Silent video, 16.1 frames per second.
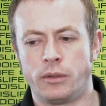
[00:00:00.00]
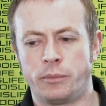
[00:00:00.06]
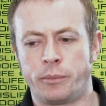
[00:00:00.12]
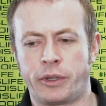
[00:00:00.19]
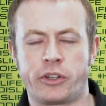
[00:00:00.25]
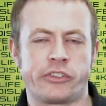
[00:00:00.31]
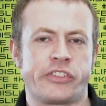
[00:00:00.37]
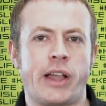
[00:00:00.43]

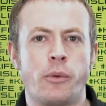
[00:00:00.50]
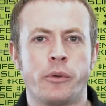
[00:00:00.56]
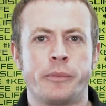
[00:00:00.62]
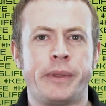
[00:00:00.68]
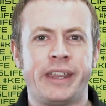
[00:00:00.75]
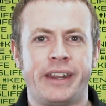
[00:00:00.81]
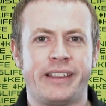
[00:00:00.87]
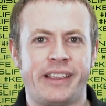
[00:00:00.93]
because that would
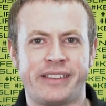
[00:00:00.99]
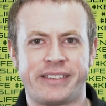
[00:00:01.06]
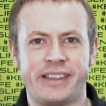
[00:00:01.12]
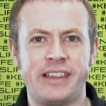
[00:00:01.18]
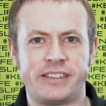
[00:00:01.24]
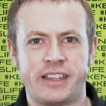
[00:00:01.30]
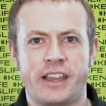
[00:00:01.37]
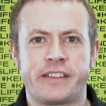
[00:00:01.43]
mean it's
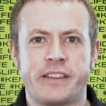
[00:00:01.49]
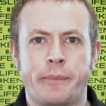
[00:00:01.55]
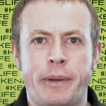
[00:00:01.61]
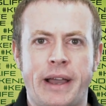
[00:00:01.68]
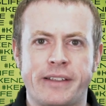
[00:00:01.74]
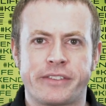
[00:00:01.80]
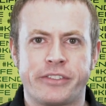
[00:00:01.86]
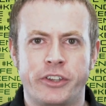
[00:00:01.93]
easier to
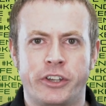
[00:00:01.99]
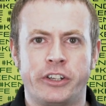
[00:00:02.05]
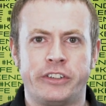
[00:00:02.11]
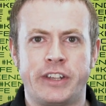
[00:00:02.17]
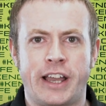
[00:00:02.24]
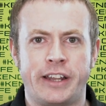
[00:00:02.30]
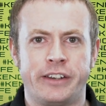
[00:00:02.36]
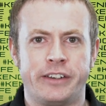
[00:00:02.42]
pass
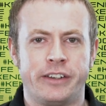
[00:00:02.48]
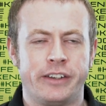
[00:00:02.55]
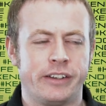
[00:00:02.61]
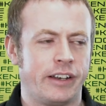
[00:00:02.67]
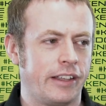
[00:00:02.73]
third Dan,